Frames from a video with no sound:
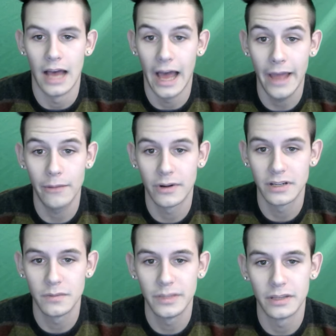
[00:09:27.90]
I
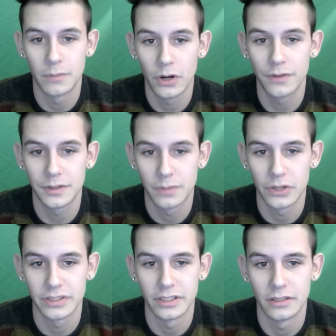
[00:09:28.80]
wanted to be the perfect
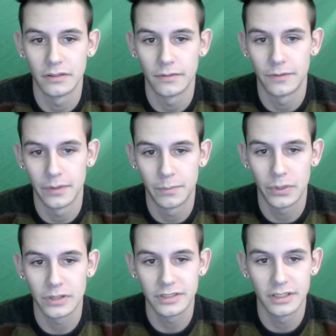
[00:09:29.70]
person for the
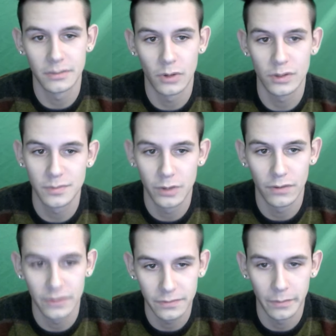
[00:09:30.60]
person most
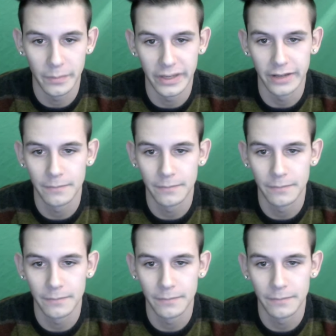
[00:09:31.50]
perfect for me.